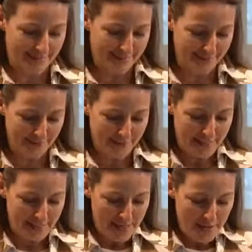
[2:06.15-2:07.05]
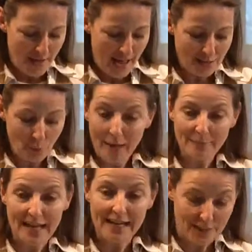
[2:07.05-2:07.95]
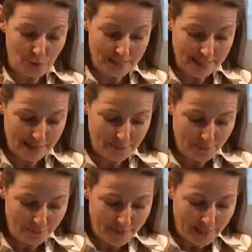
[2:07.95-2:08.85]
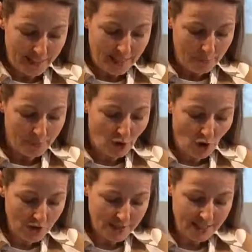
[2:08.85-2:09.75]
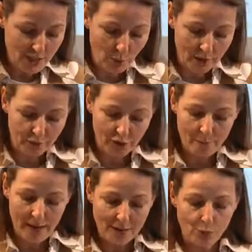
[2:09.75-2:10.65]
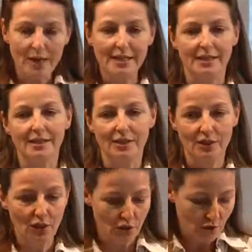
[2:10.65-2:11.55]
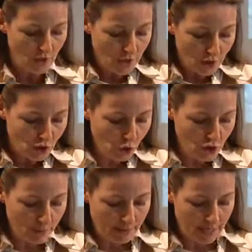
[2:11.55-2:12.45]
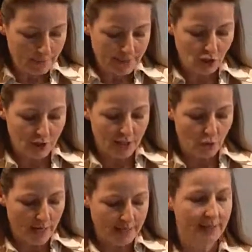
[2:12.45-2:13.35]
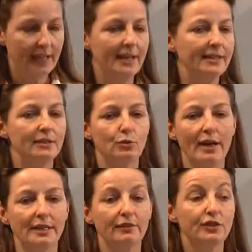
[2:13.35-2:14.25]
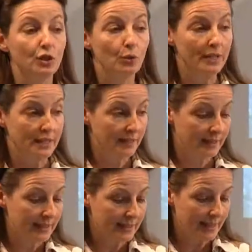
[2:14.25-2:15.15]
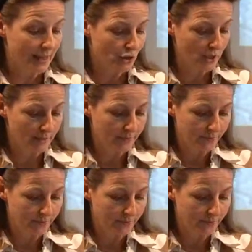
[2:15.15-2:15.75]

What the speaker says: And why I'm telling you this? Because it's one of the main reasons Georgia becomes such an interesting and attractive tourist destination.